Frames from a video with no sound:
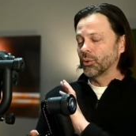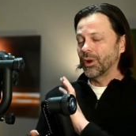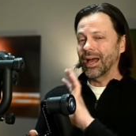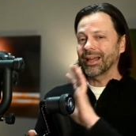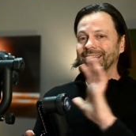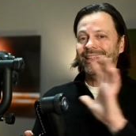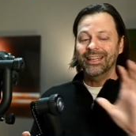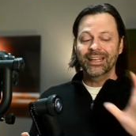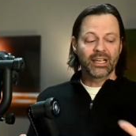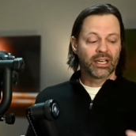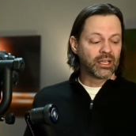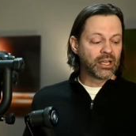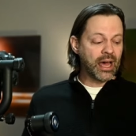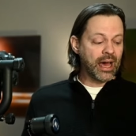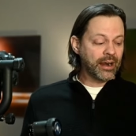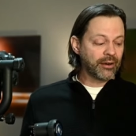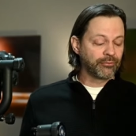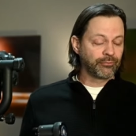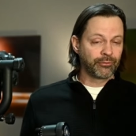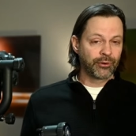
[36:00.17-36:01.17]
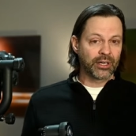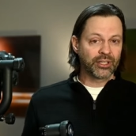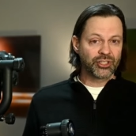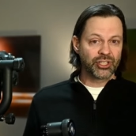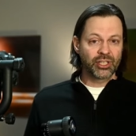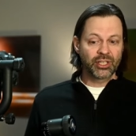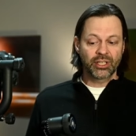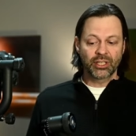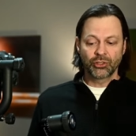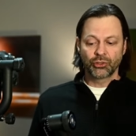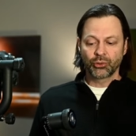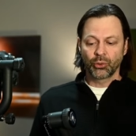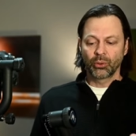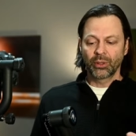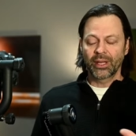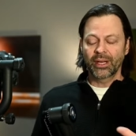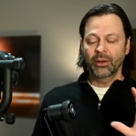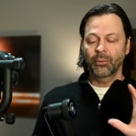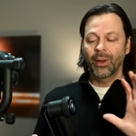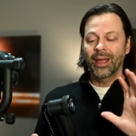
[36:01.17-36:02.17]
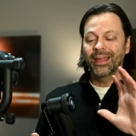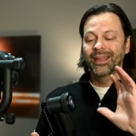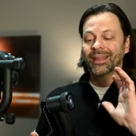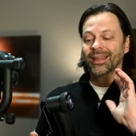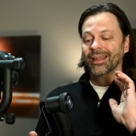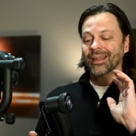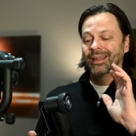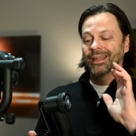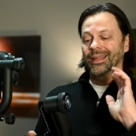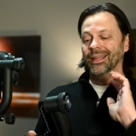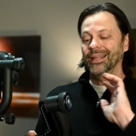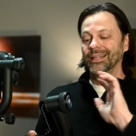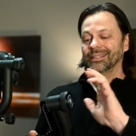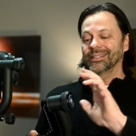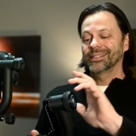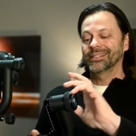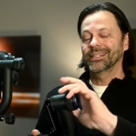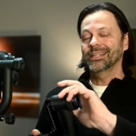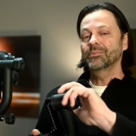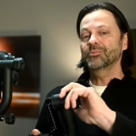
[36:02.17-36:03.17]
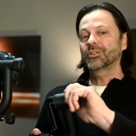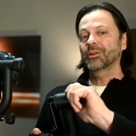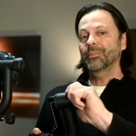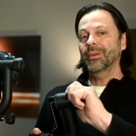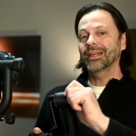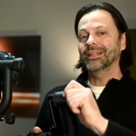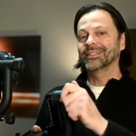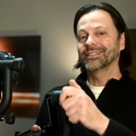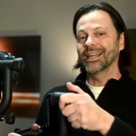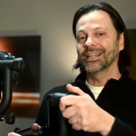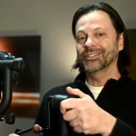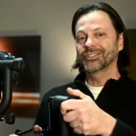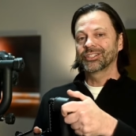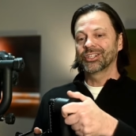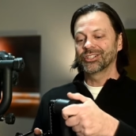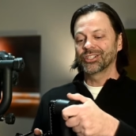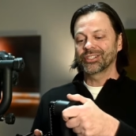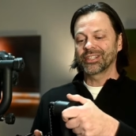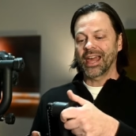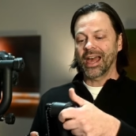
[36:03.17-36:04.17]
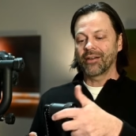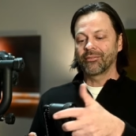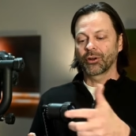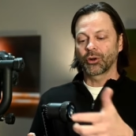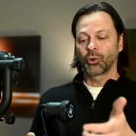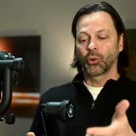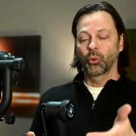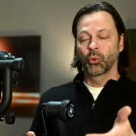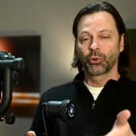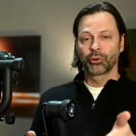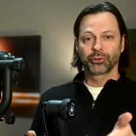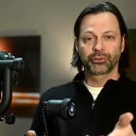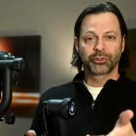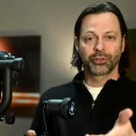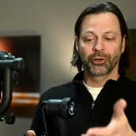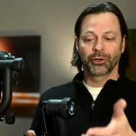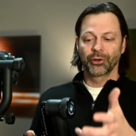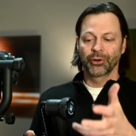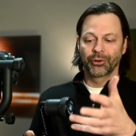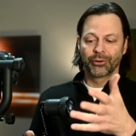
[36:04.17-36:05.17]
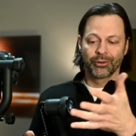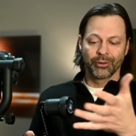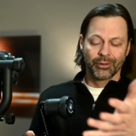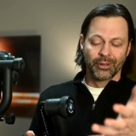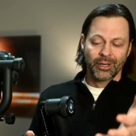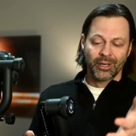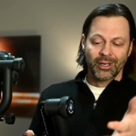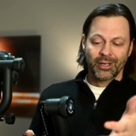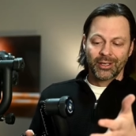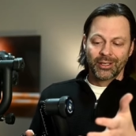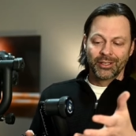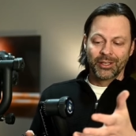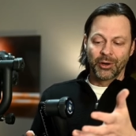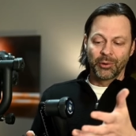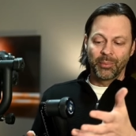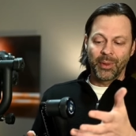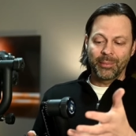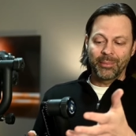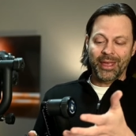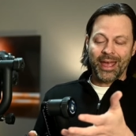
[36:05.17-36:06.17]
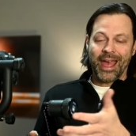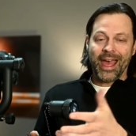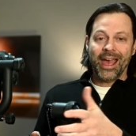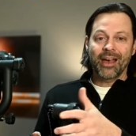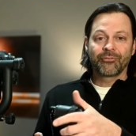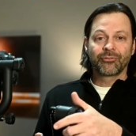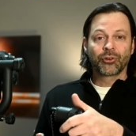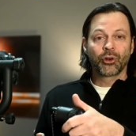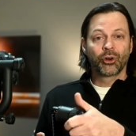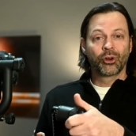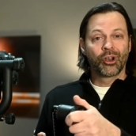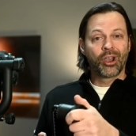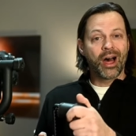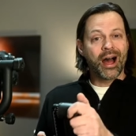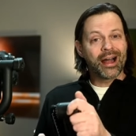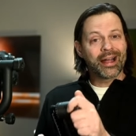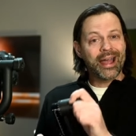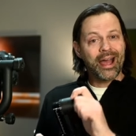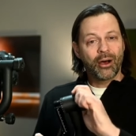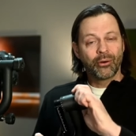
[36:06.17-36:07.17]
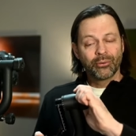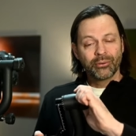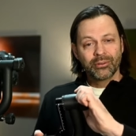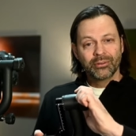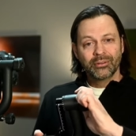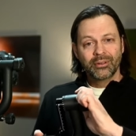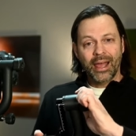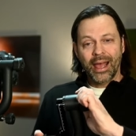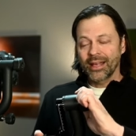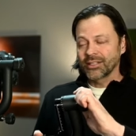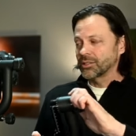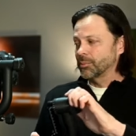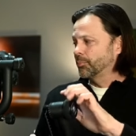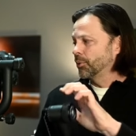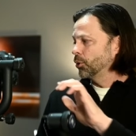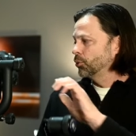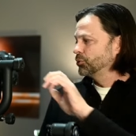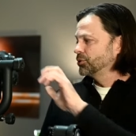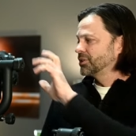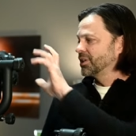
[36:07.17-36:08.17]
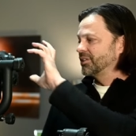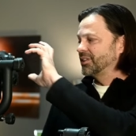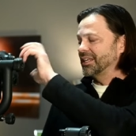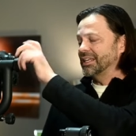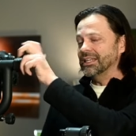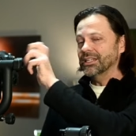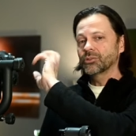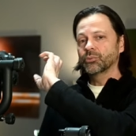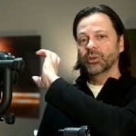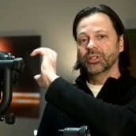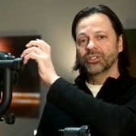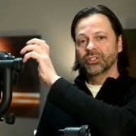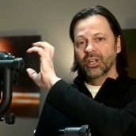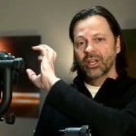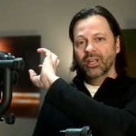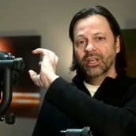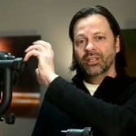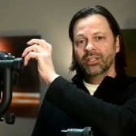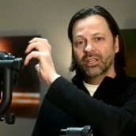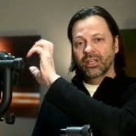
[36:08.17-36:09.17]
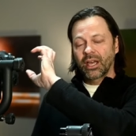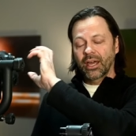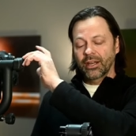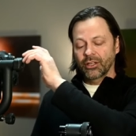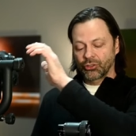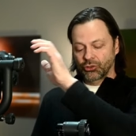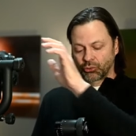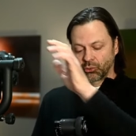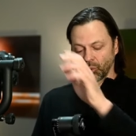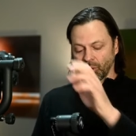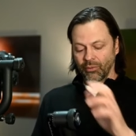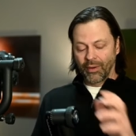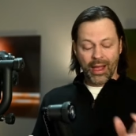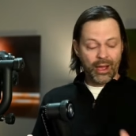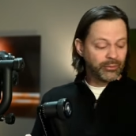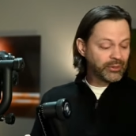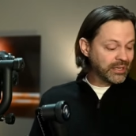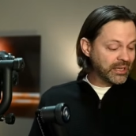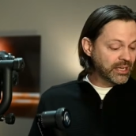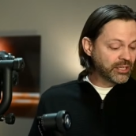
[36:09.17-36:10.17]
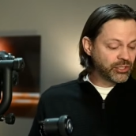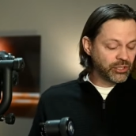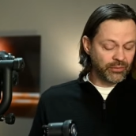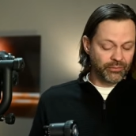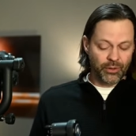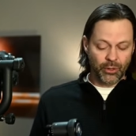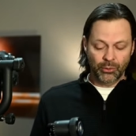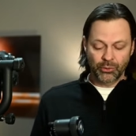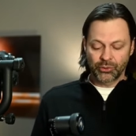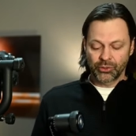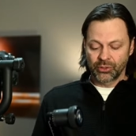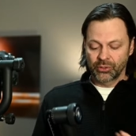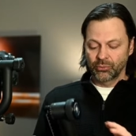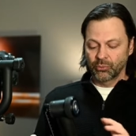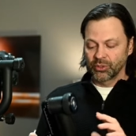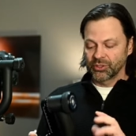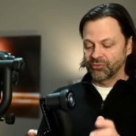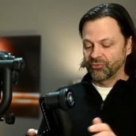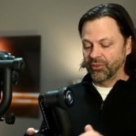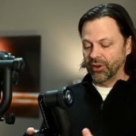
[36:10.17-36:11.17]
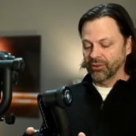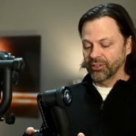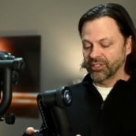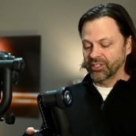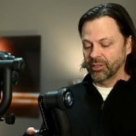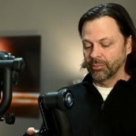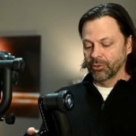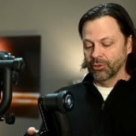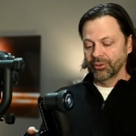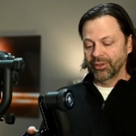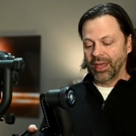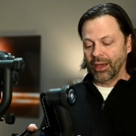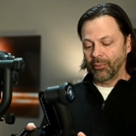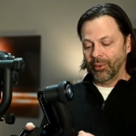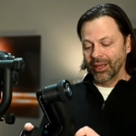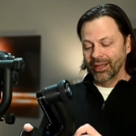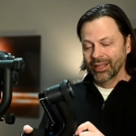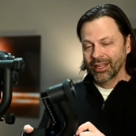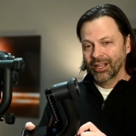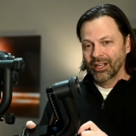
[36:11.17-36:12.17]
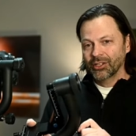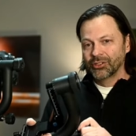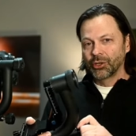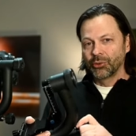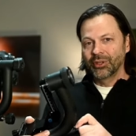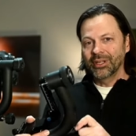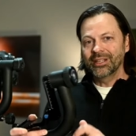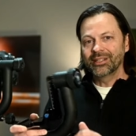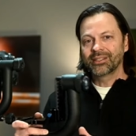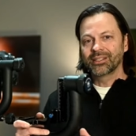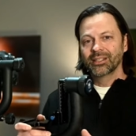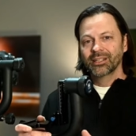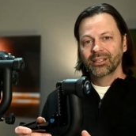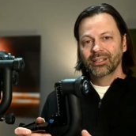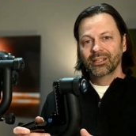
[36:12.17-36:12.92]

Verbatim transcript: we're not getting a lot of friction control anyway, it seemed to make sense to just have a quarter turn or, you know, maybe a half turn lockout as opposed to these, which you kind of screw around. Each of those was very similar in that way. So these